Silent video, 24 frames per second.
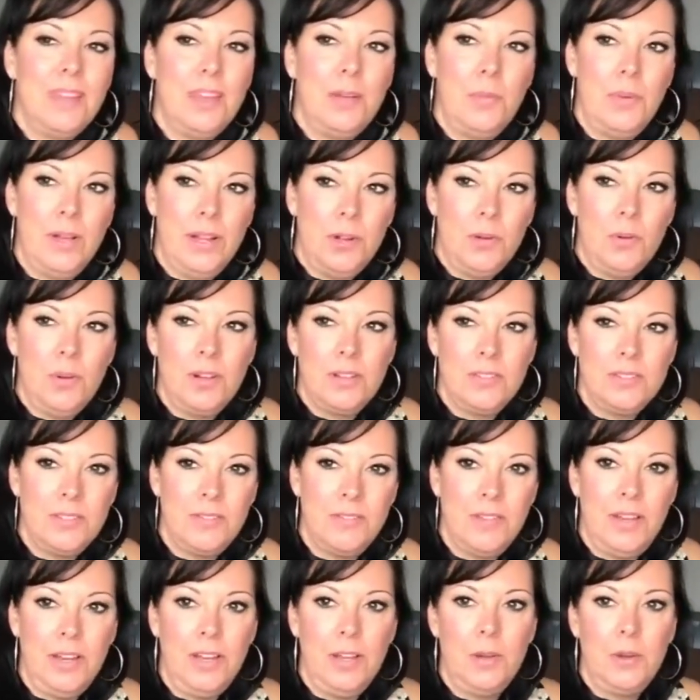I ran
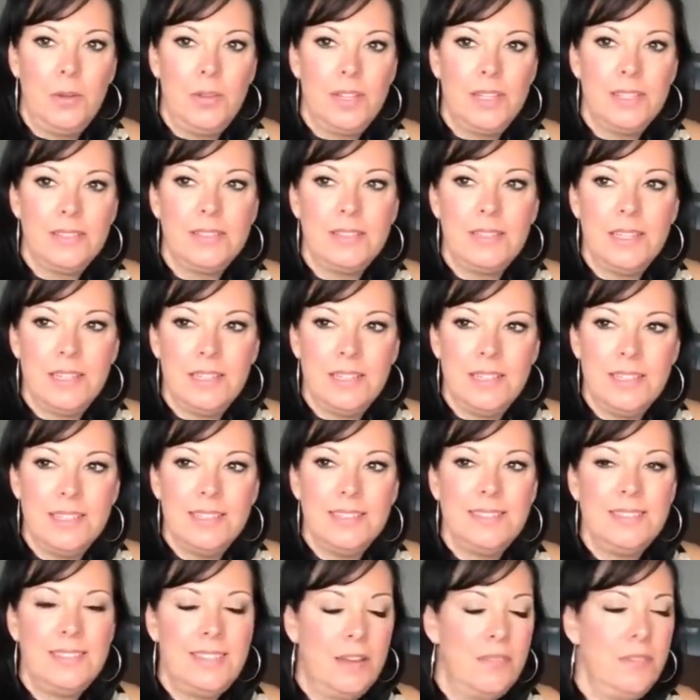across a video that
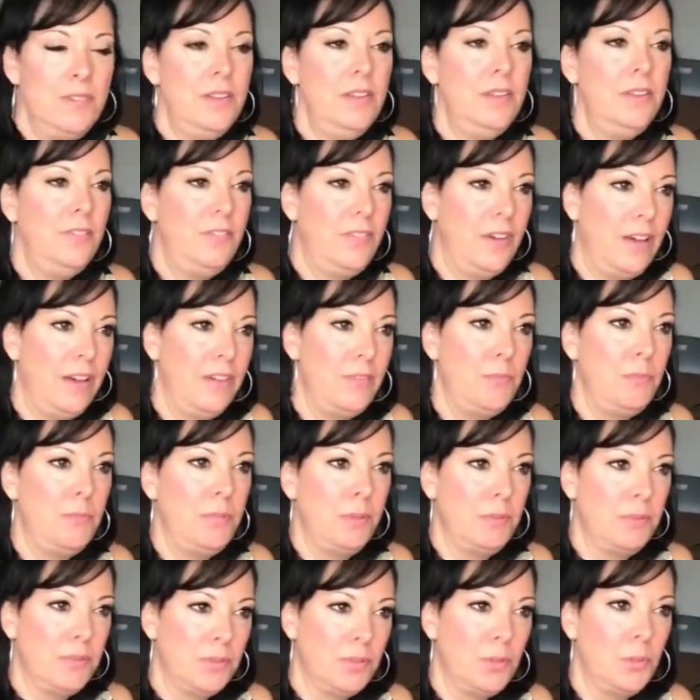said 75
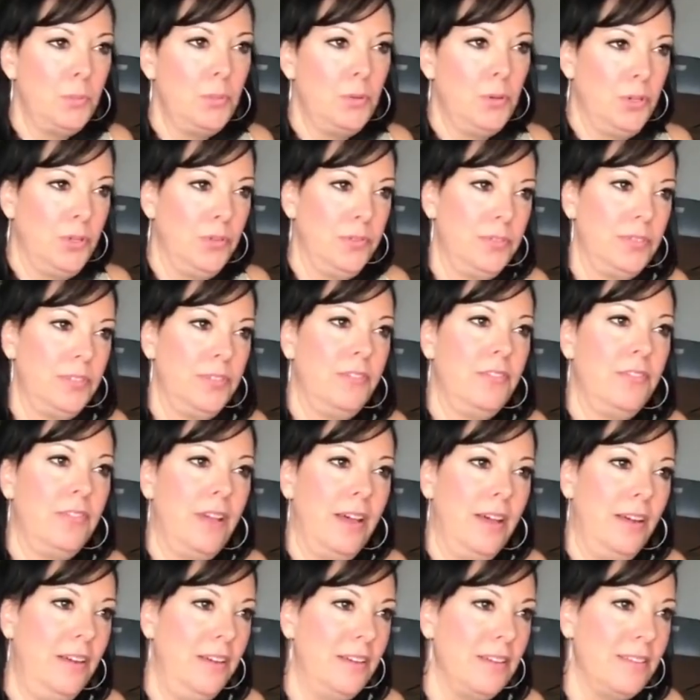biblical proofs of
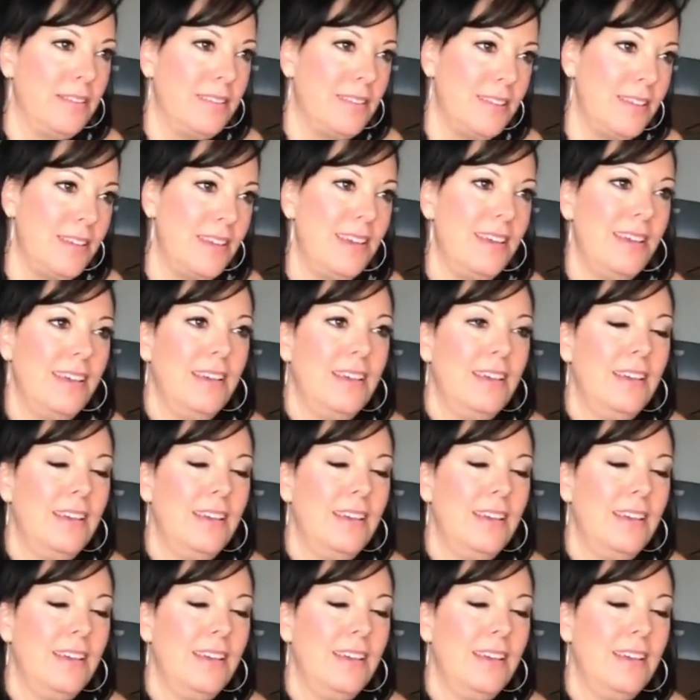flat earth